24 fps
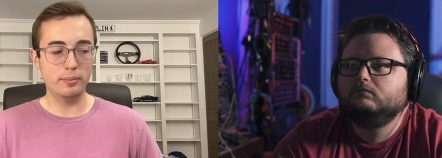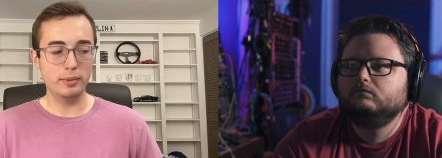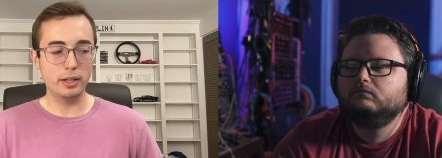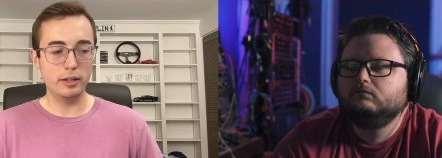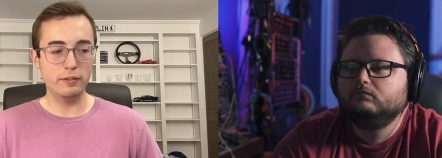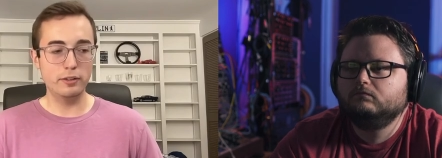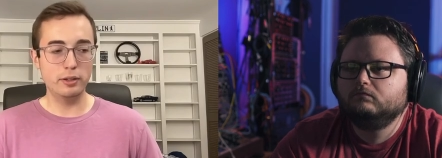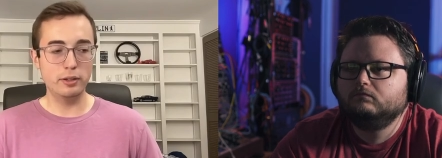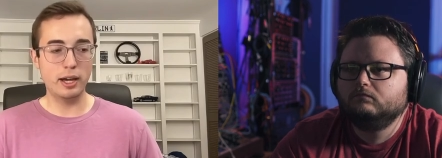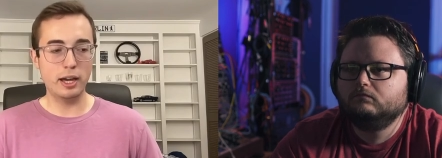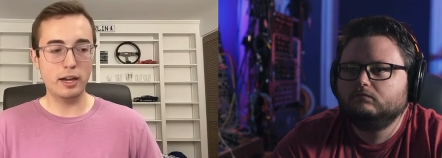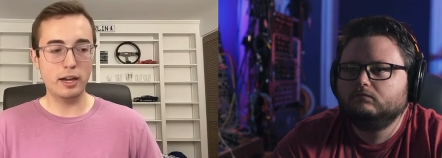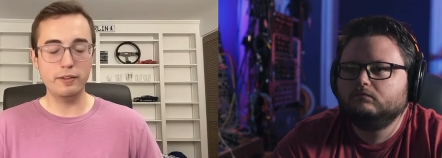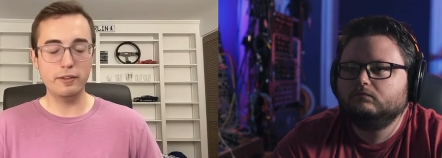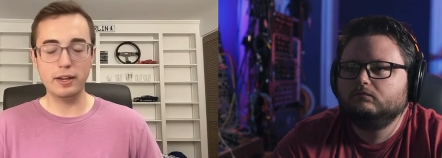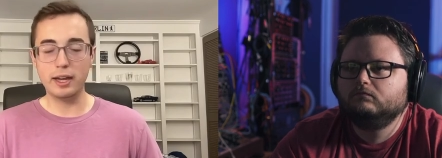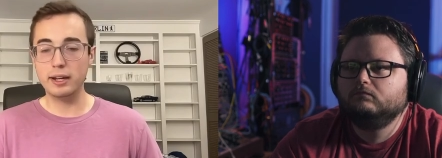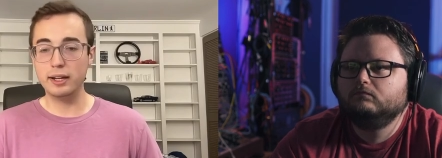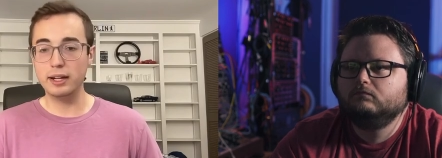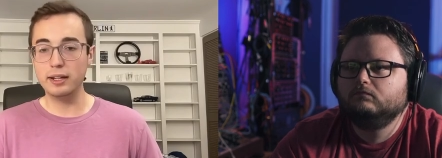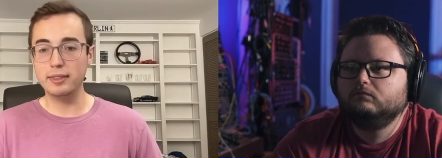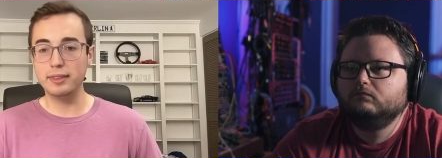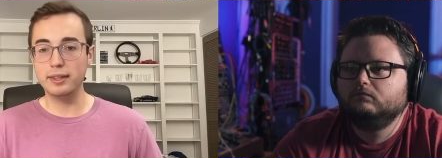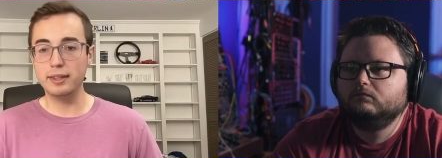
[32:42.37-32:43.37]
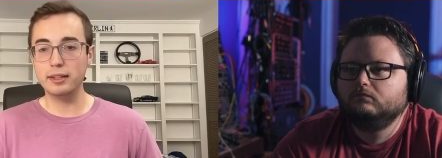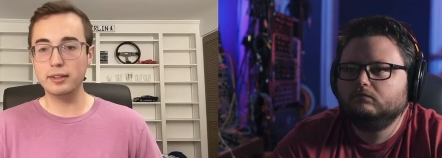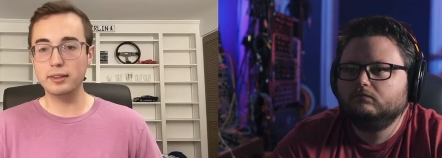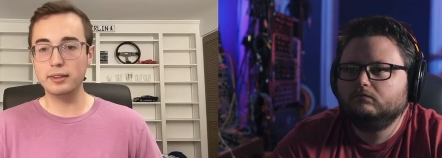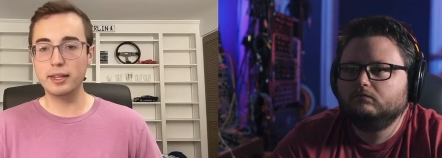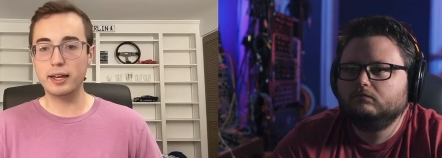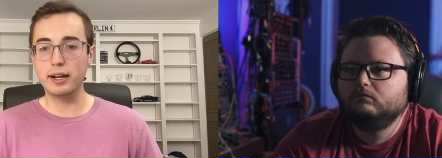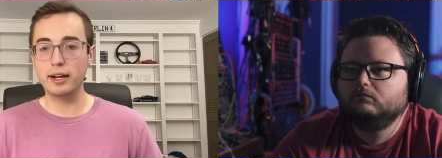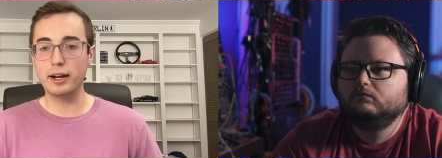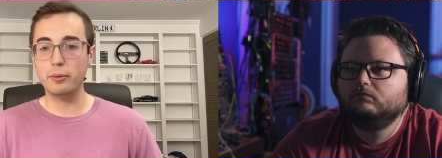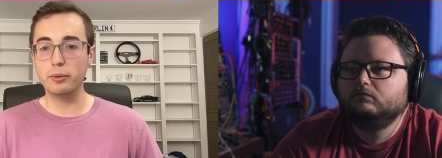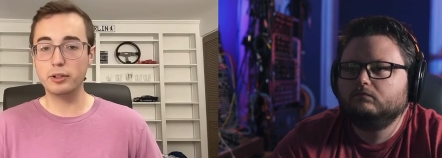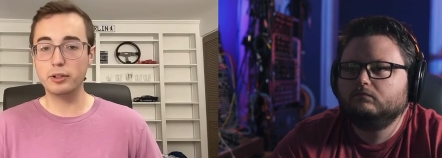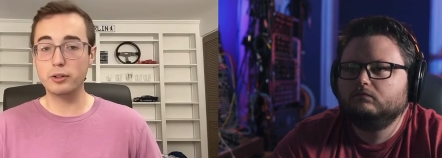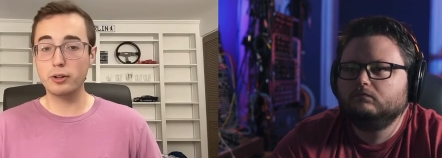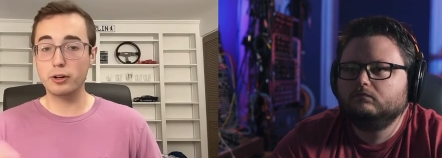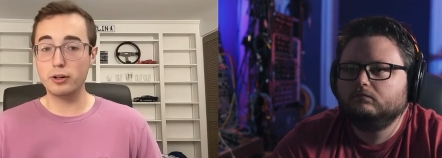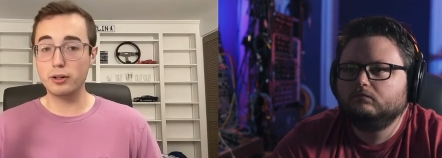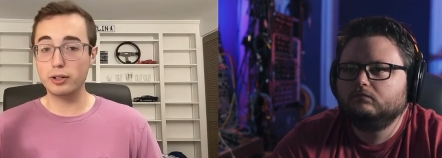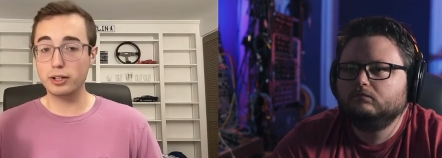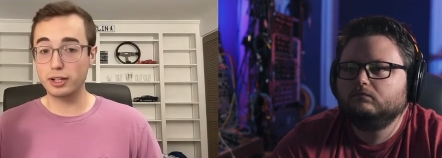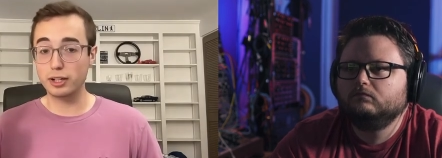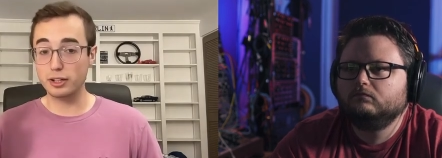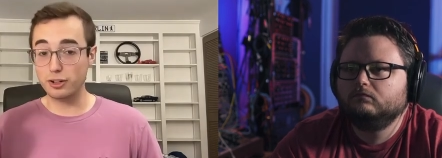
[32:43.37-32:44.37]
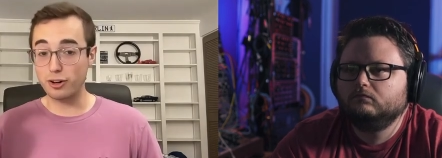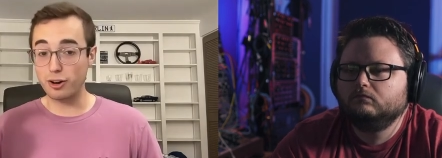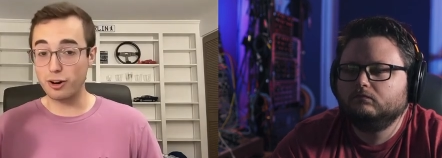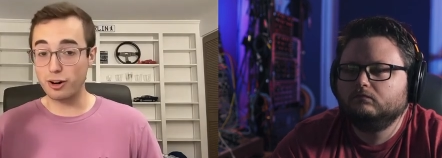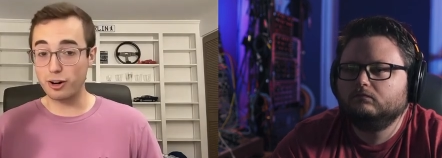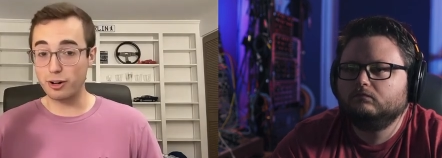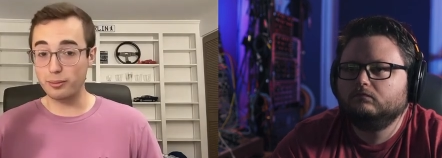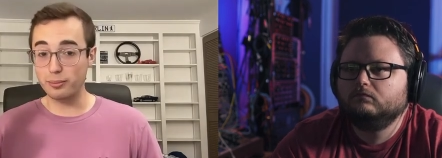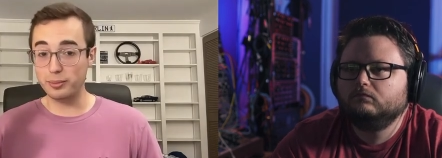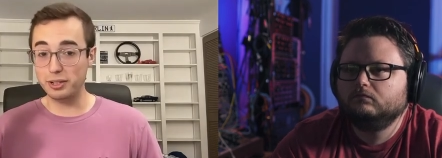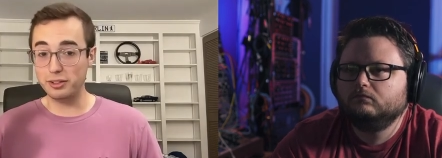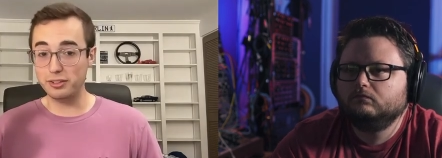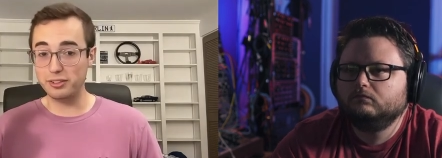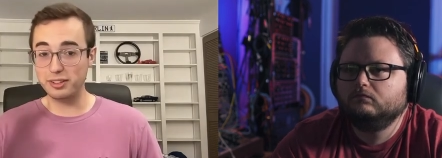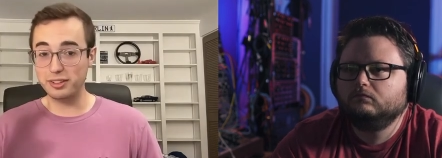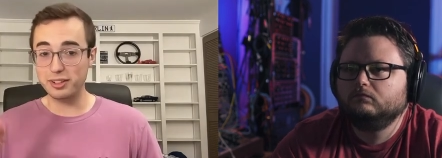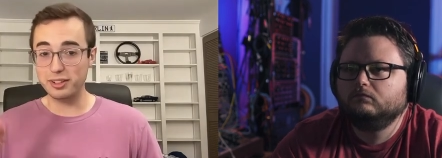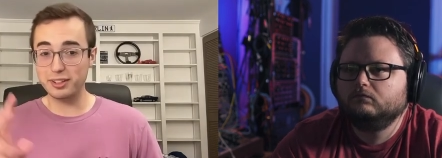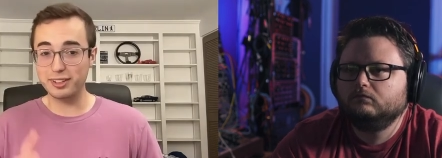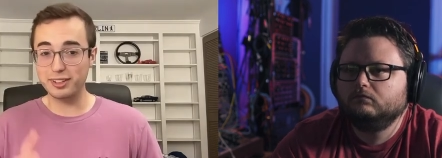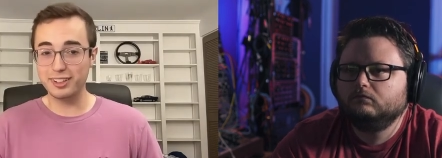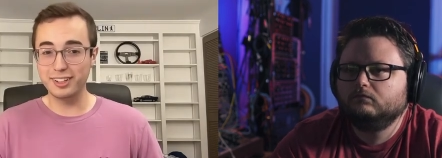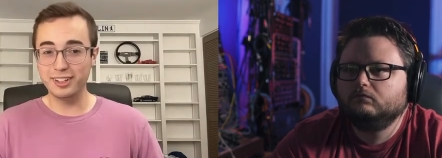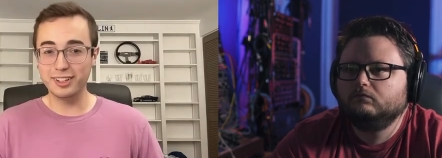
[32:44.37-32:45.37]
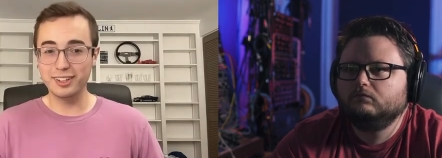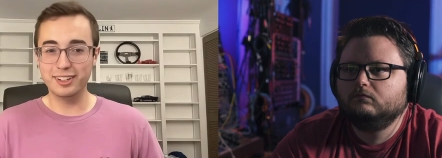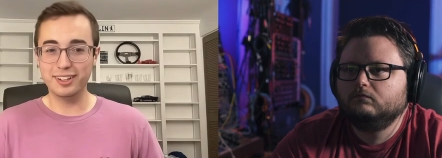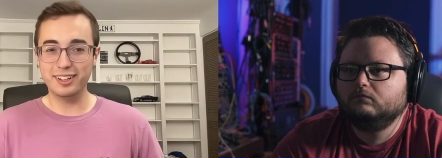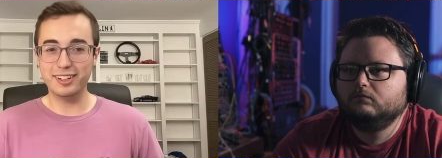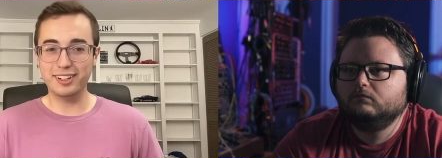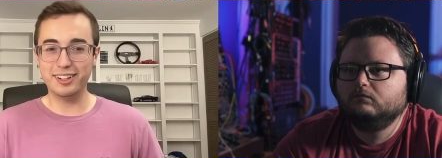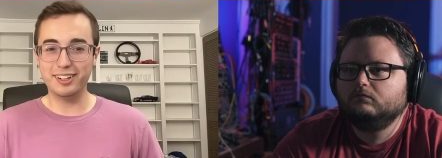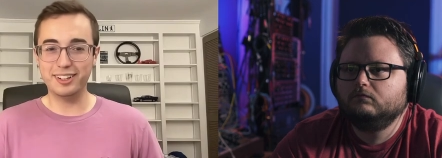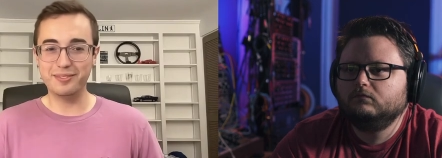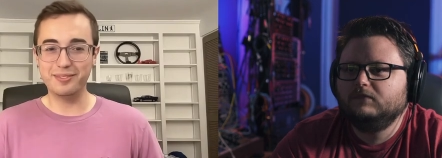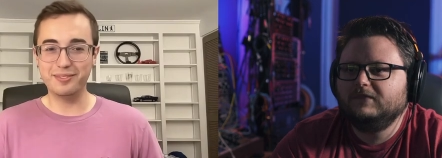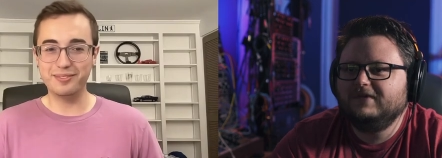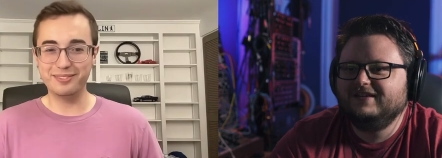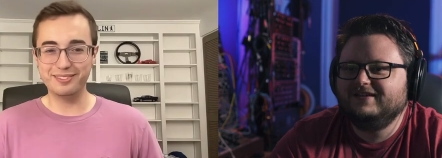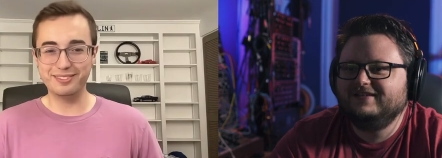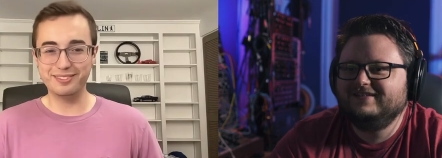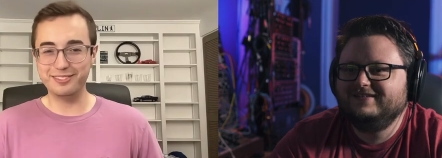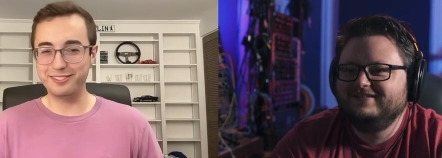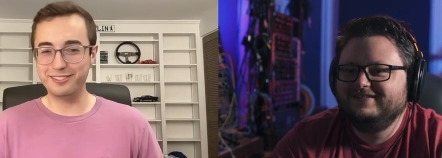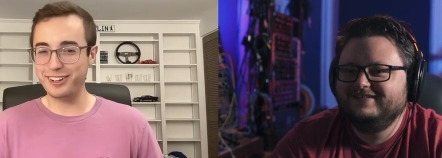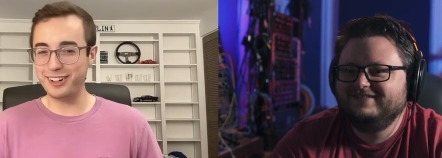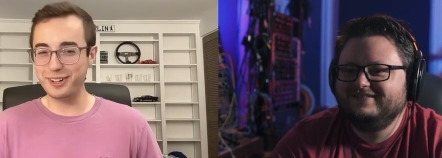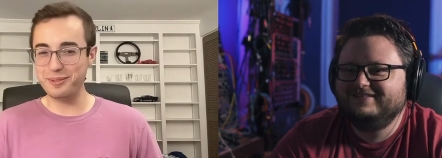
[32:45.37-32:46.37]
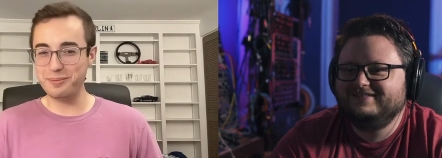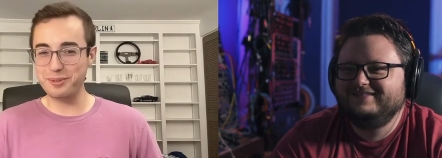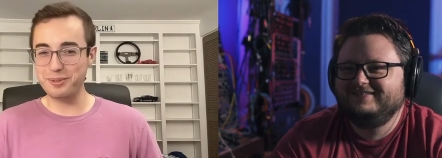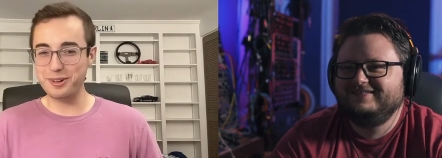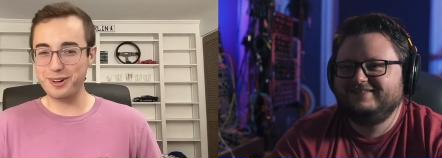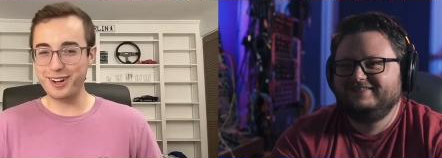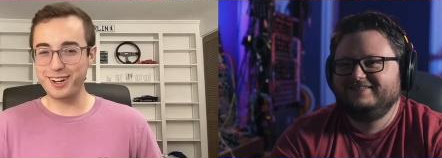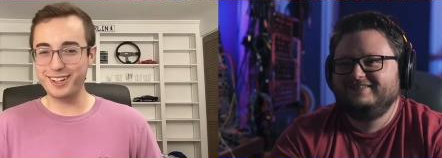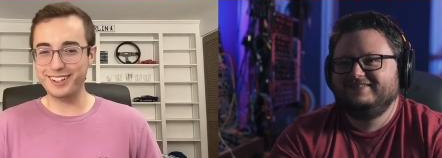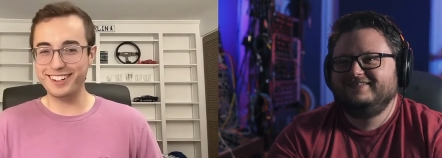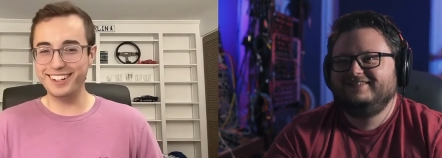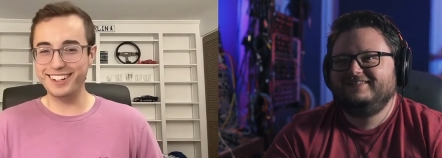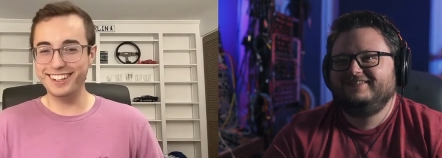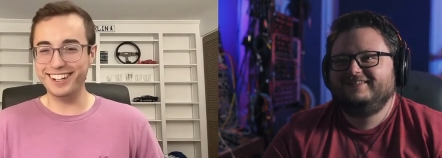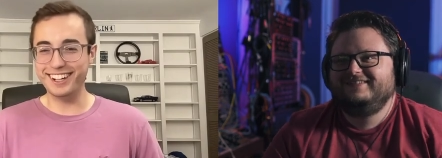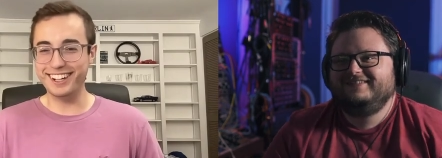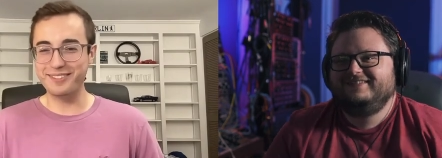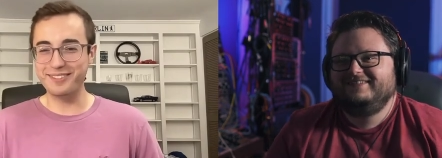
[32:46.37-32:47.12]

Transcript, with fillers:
Speaker 1: um, if you have anything that I would call guitar music, um, very broad